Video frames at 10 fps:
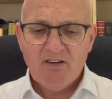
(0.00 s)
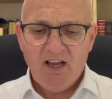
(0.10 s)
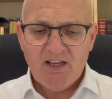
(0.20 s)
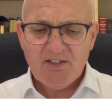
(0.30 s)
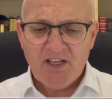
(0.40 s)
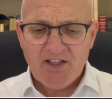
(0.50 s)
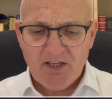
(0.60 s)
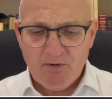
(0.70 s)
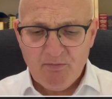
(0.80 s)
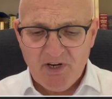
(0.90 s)
And then they
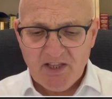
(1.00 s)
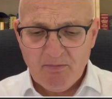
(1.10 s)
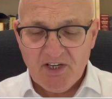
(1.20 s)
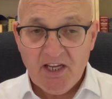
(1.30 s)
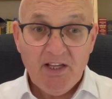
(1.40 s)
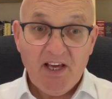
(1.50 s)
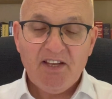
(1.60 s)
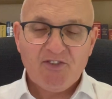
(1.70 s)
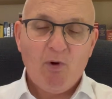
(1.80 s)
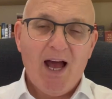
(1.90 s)
would bring the money.
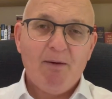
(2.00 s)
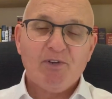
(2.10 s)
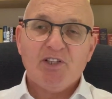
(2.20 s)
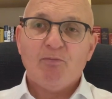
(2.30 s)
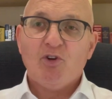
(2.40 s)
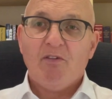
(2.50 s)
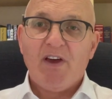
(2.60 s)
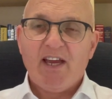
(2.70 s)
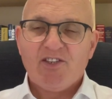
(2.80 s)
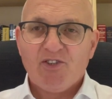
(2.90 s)
That's what happened in the book of Acts.